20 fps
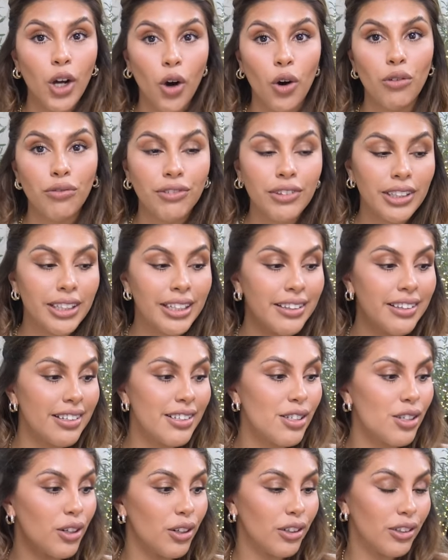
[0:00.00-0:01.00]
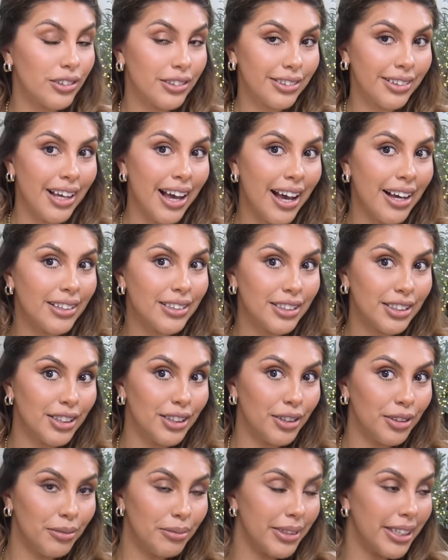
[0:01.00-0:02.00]
Hopefully these curls last
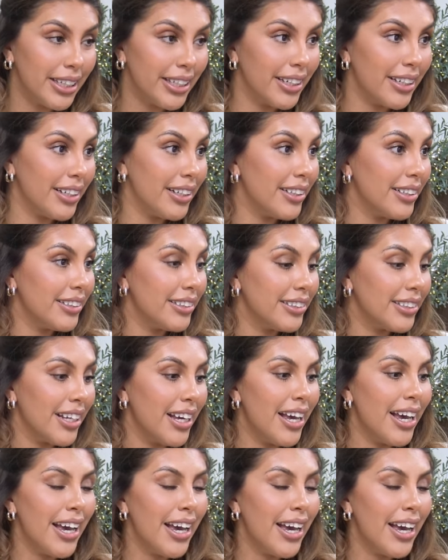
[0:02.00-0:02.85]
too, because